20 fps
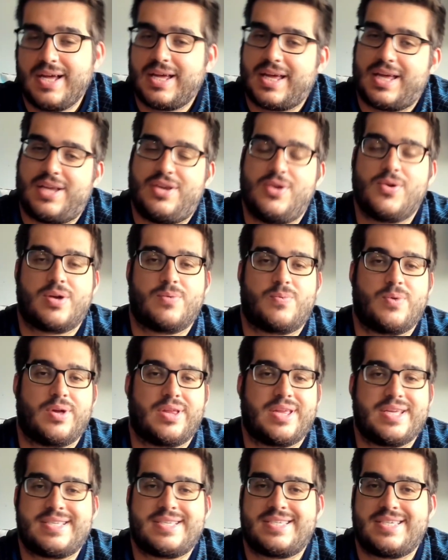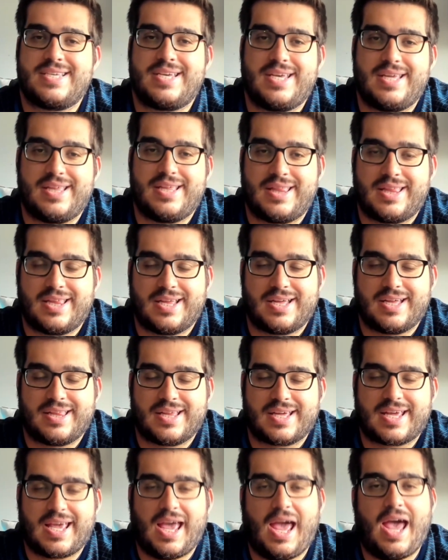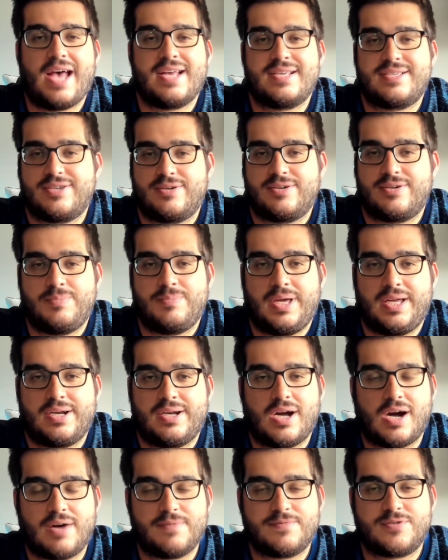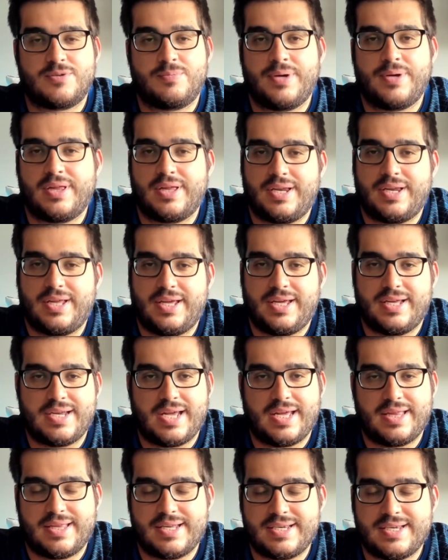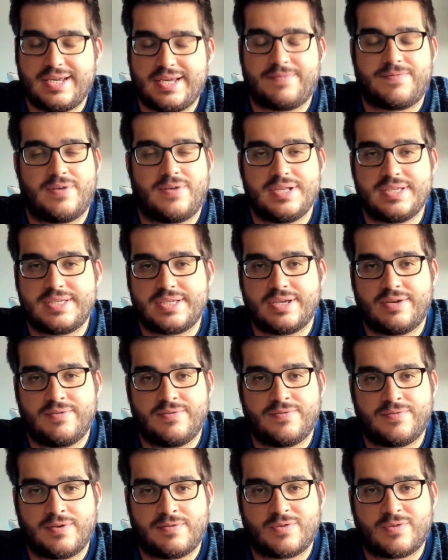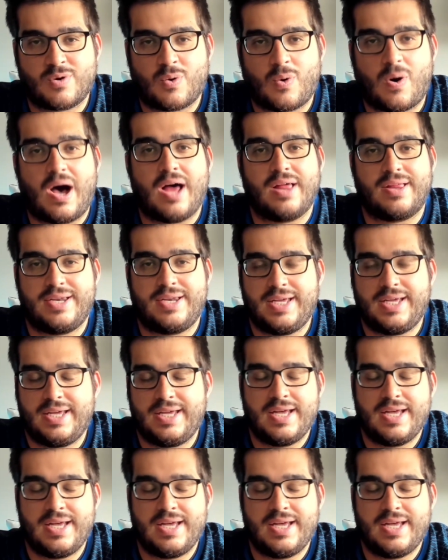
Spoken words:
And you could really see the chasm in comfortability and the difference of quality